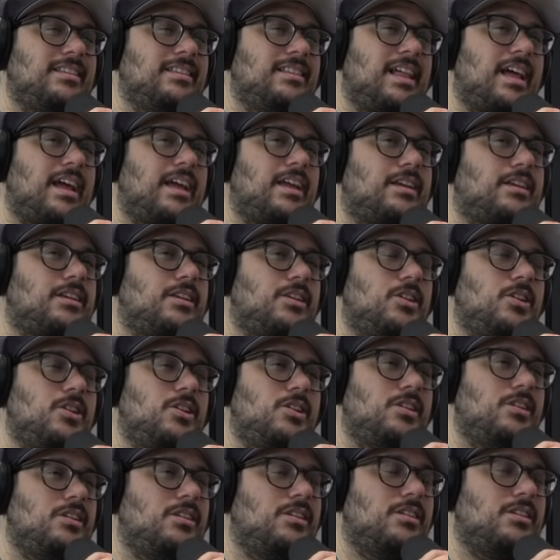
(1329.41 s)
Like,
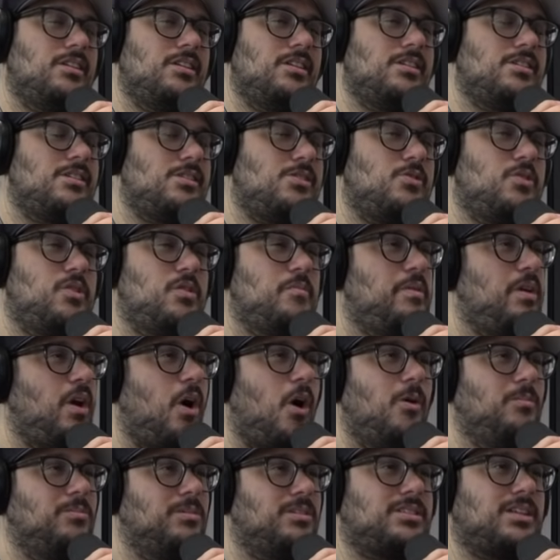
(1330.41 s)
you could be
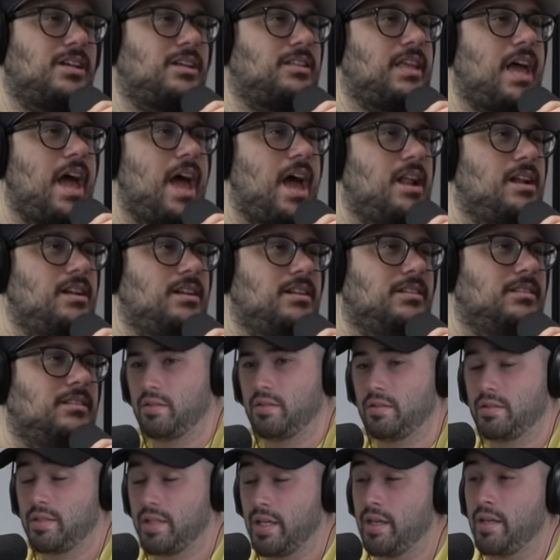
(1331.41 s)
homeless like that.
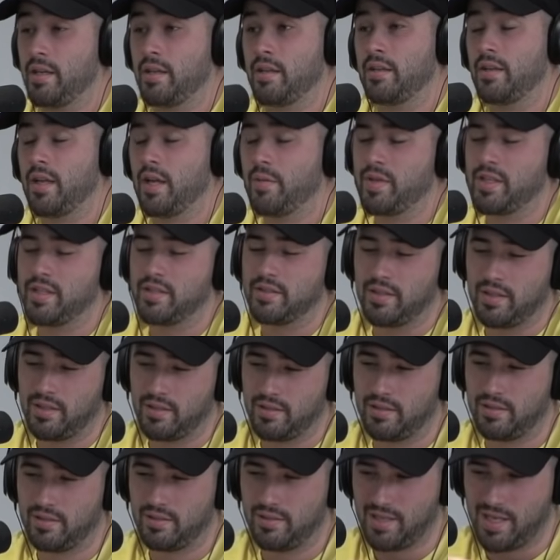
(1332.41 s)
Yeah. I mean,
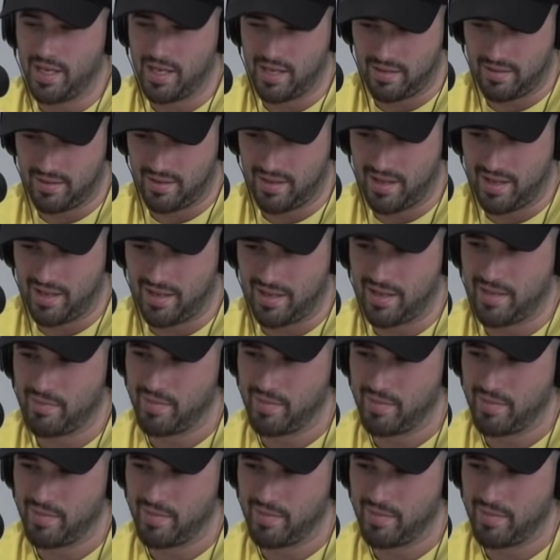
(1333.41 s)
not that.